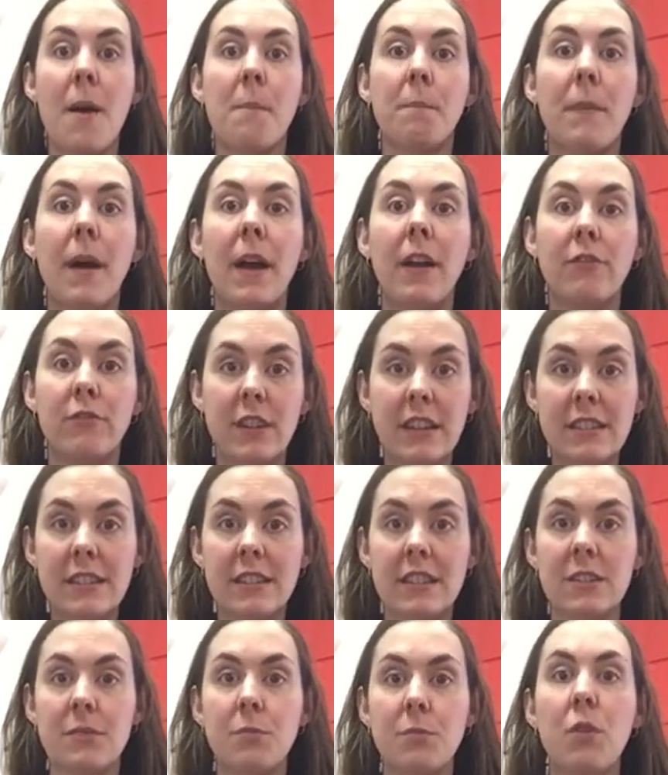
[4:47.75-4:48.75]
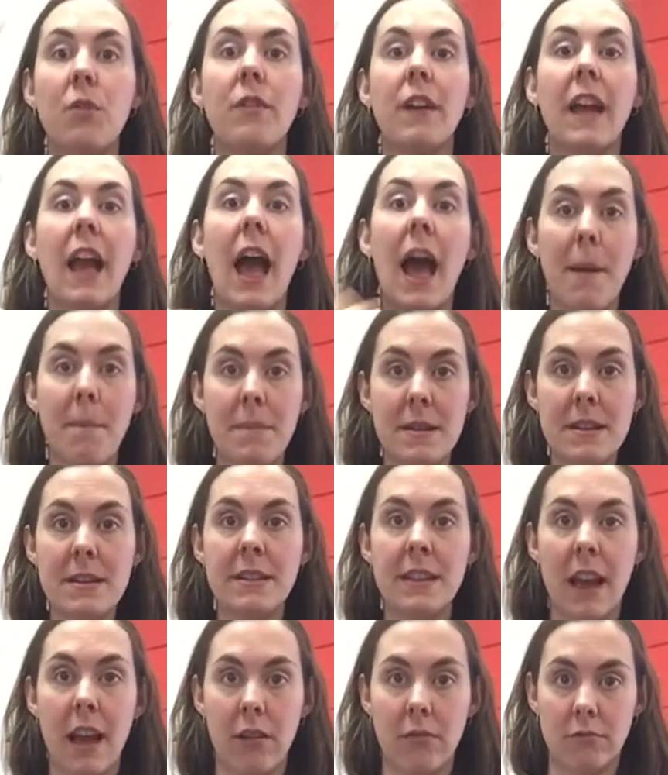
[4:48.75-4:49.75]
My wrist is moving up and
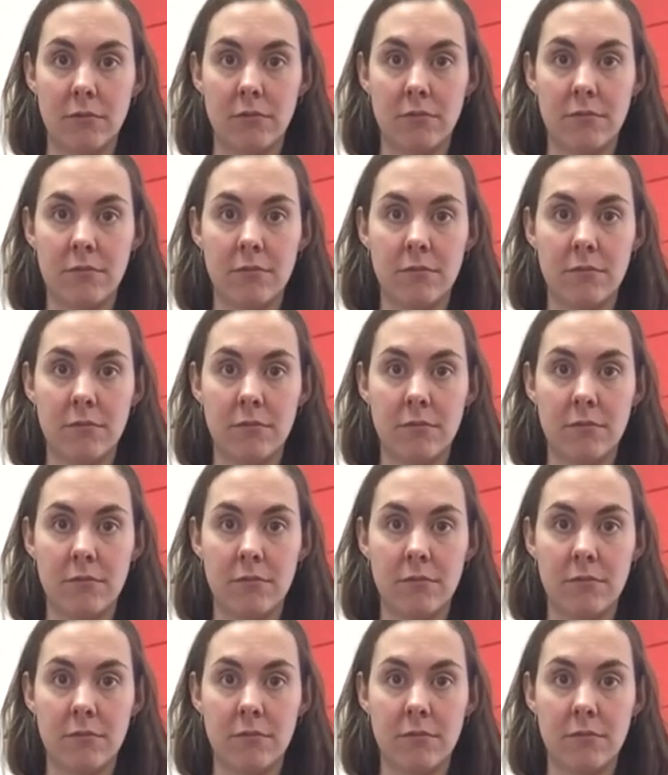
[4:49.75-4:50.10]
down.